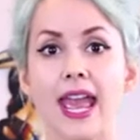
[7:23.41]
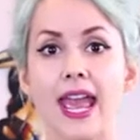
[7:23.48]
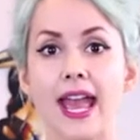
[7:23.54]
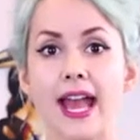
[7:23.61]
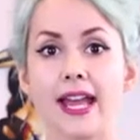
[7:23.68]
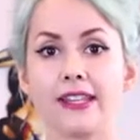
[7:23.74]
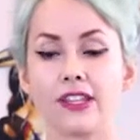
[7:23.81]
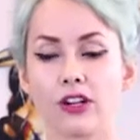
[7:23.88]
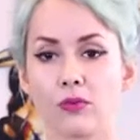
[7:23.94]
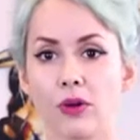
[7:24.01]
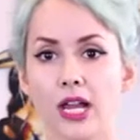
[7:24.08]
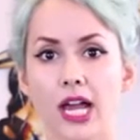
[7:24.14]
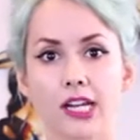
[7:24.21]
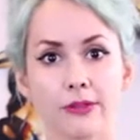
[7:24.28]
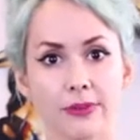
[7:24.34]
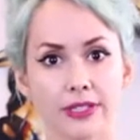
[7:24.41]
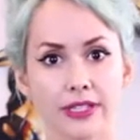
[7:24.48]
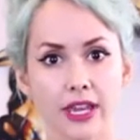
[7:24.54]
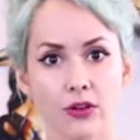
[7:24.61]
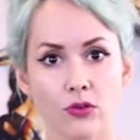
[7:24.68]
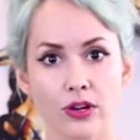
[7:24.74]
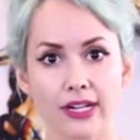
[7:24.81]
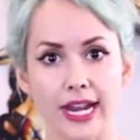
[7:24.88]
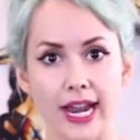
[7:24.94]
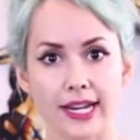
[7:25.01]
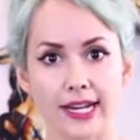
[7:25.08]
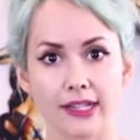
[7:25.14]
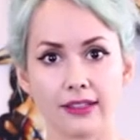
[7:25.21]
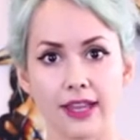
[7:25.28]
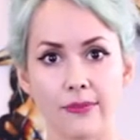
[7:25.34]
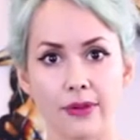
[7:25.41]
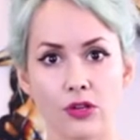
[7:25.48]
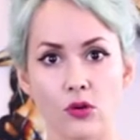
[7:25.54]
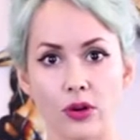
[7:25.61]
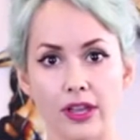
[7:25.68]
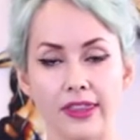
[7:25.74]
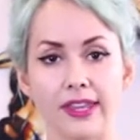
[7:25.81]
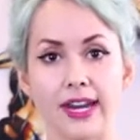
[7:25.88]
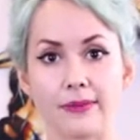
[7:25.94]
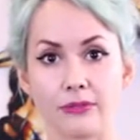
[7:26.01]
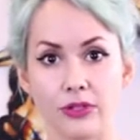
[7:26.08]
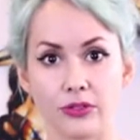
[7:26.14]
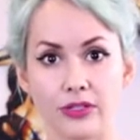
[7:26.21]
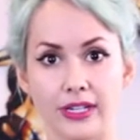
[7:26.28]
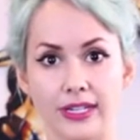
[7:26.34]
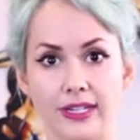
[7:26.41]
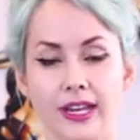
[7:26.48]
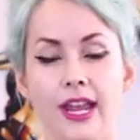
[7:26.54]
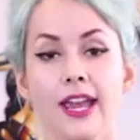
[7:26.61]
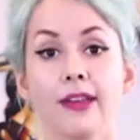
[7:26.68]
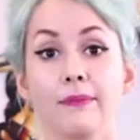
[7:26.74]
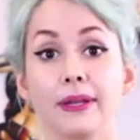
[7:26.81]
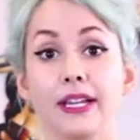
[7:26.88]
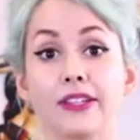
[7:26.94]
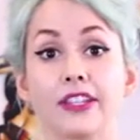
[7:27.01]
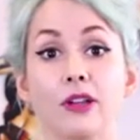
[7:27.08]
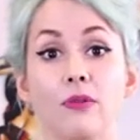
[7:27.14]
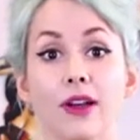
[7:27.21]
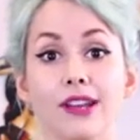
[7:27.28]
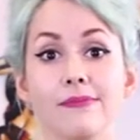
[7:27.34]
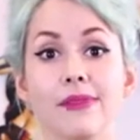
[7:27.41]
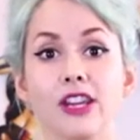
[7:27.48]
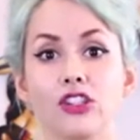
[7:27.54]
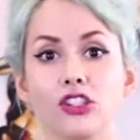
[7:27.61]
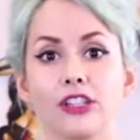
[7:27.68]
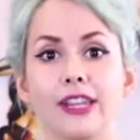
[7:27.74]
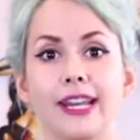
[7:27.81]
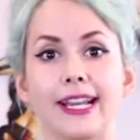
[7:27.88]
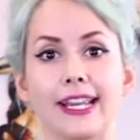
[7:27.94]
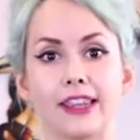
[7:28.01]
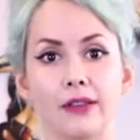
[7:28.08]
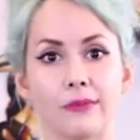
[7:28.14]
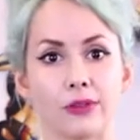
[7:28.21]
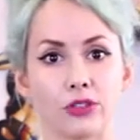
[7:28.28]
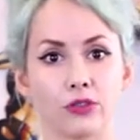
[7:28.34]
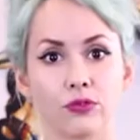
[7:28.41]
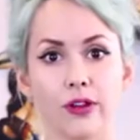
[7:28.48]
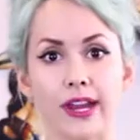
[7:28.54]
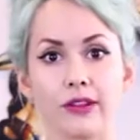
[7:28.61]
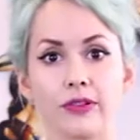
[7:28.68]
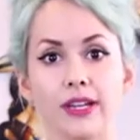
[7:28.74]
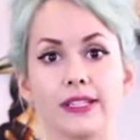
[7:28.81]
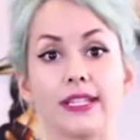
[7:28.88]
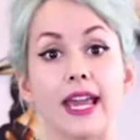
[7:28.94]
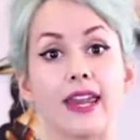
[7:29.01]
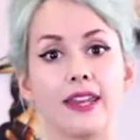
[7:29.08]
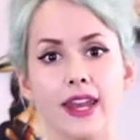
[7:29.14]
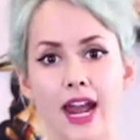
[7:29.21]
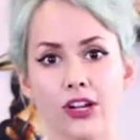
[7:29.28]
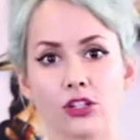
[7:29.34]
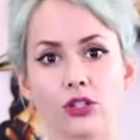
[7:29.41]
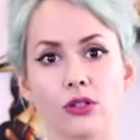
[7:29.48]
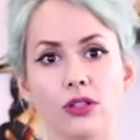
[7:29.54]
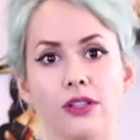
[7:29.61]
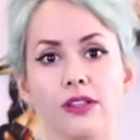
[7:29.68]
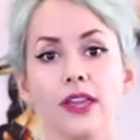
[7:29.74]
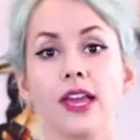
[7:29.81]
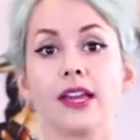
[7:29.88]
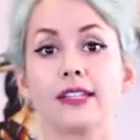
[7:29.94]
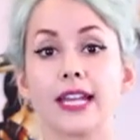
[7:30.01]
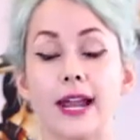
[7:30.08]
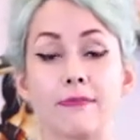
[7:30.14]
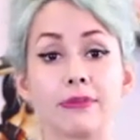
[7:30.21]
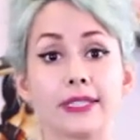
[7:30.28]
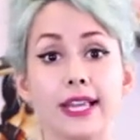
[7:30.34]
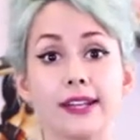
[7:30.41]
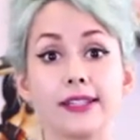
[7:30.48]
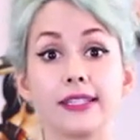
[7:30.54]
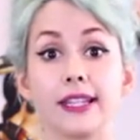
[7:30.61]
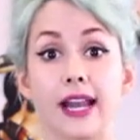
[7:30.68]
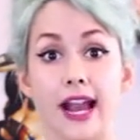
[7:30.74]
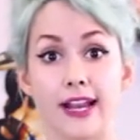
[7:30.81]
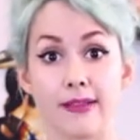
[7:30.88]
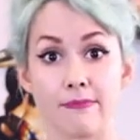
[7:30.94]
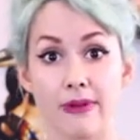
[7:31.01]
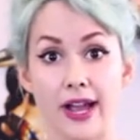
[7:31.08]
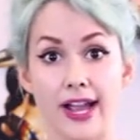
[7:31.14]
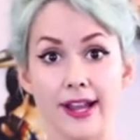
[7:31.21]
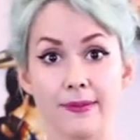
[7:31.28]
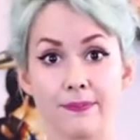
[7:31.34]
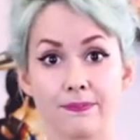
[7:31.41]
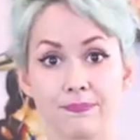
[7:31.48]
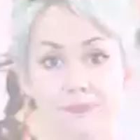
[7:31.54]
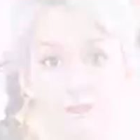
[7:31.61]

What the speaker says: And they're 100% organic lemon oil that I'm using because I want to make sure that I get the most fragrance and natural type scents that I can buy.